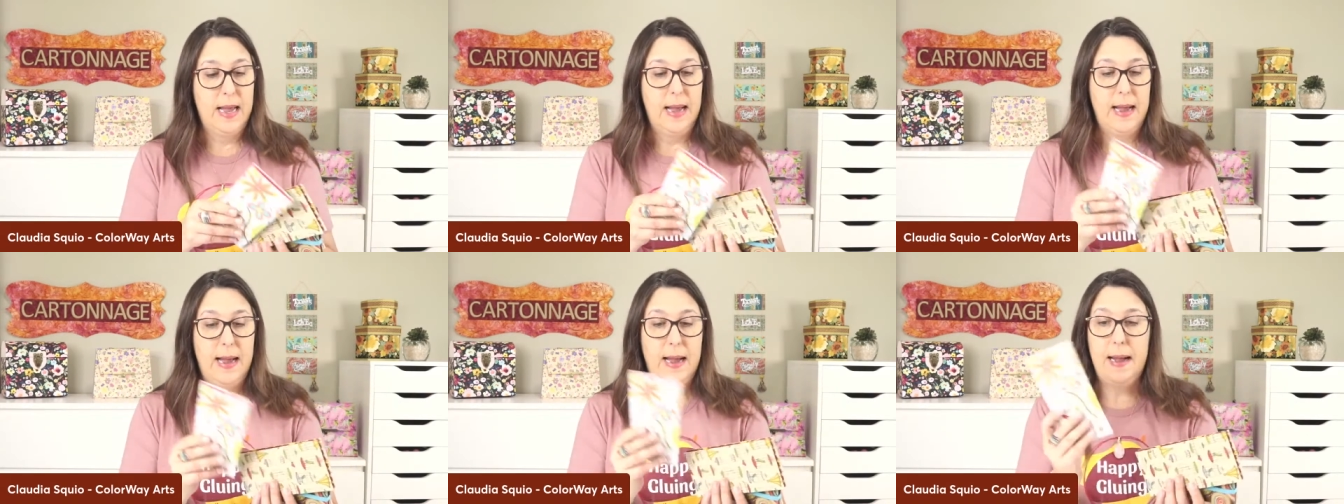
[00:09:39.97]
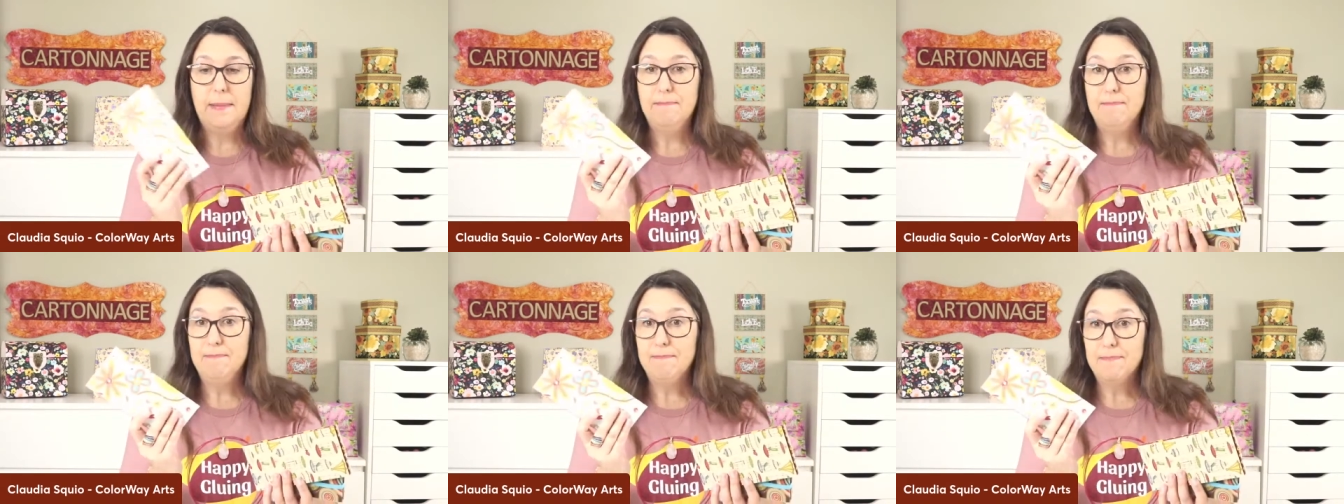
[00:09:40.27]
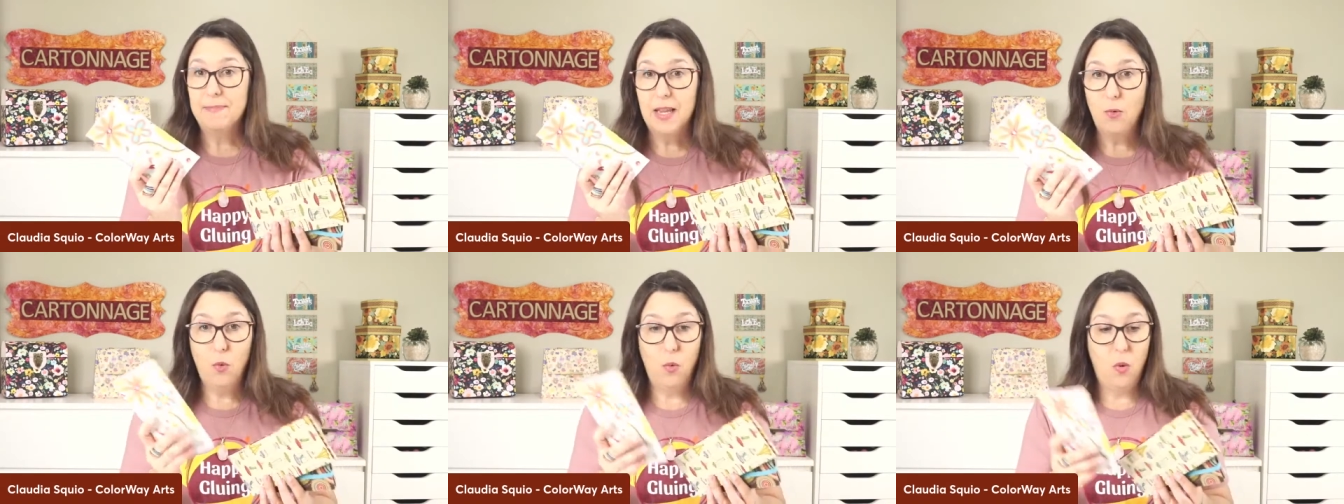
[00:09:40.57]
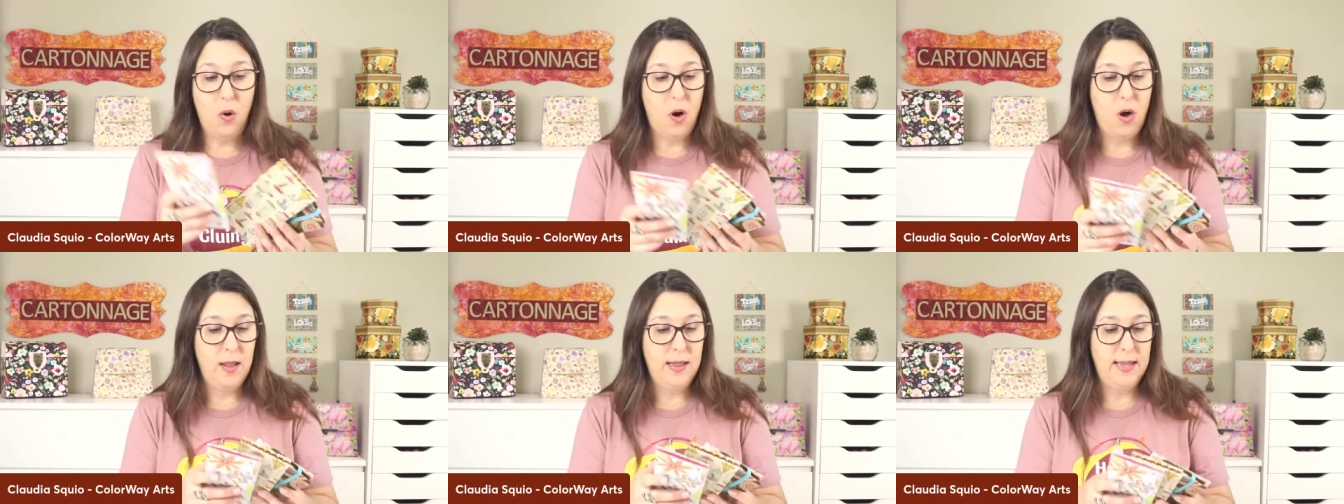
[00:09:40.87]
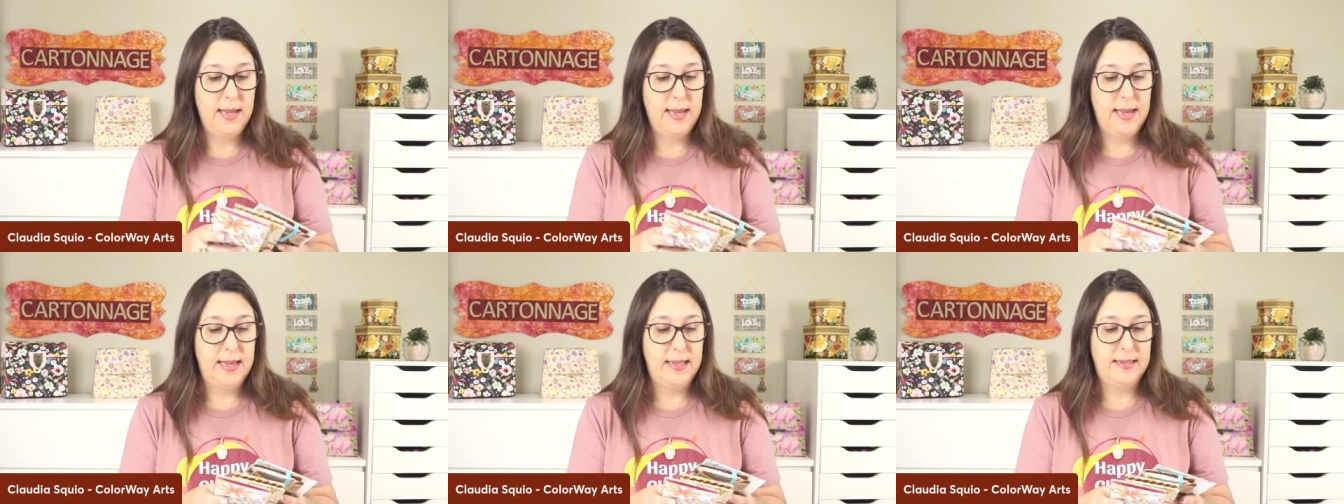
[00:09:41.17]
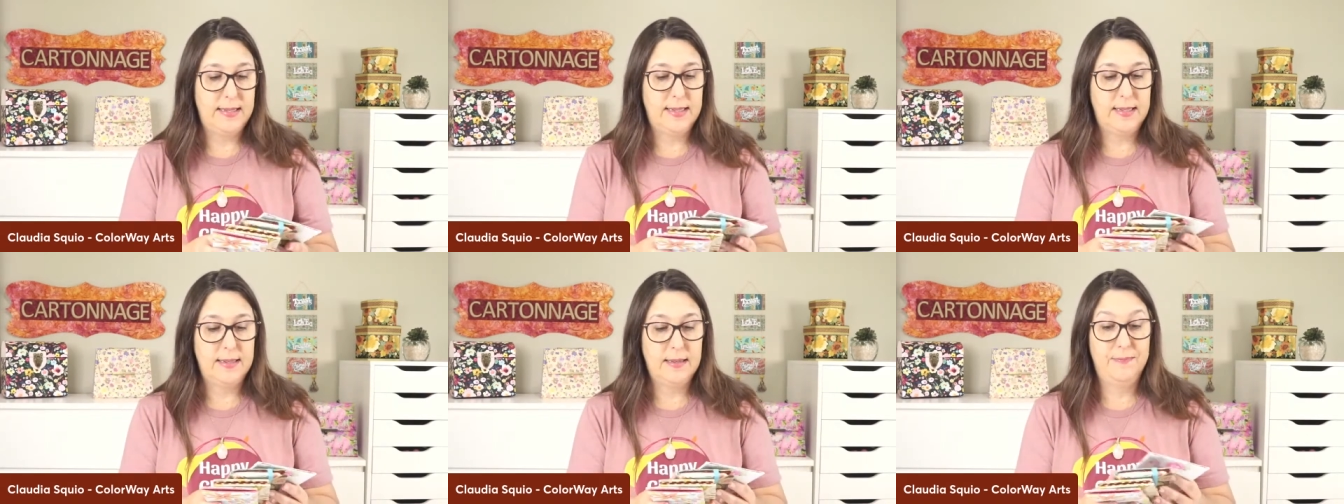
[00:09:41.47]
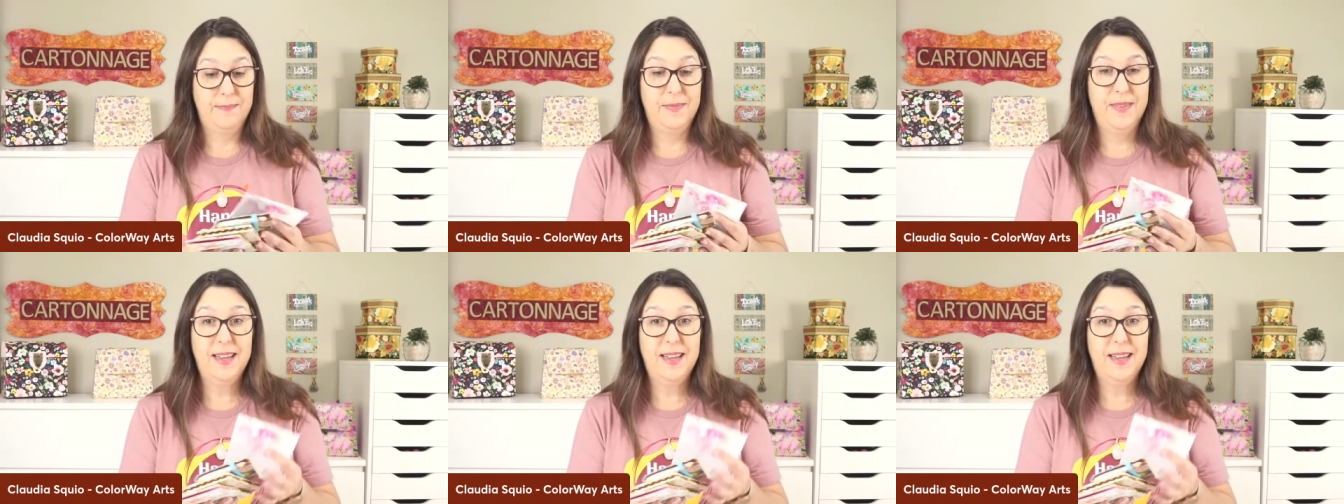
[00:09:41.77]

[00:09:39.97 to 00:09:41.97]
uh, wallets,